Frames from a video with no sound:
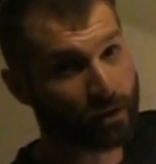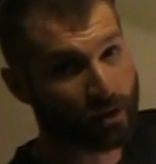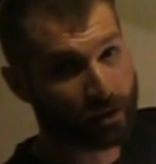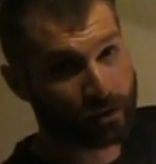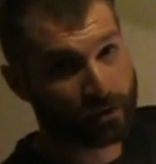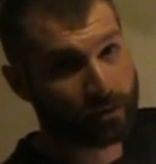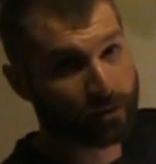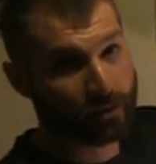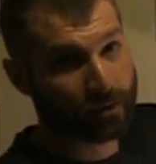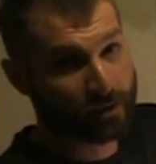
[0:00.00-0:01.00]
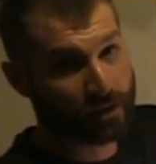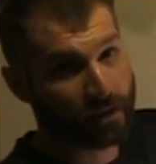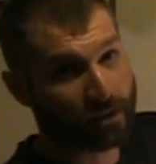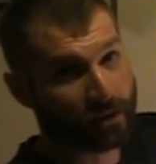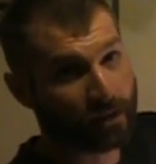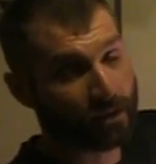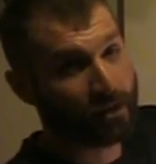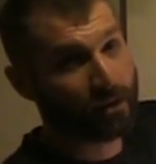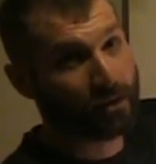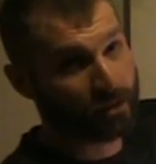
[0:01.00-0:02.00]
on the cyclic,
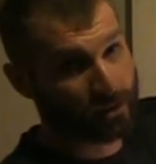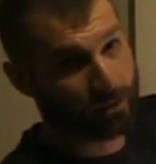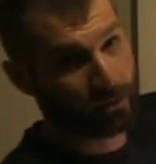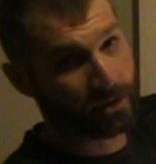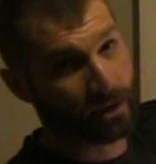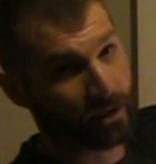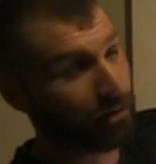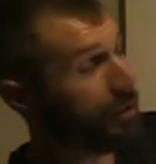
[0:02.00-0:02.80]
this is what's going to come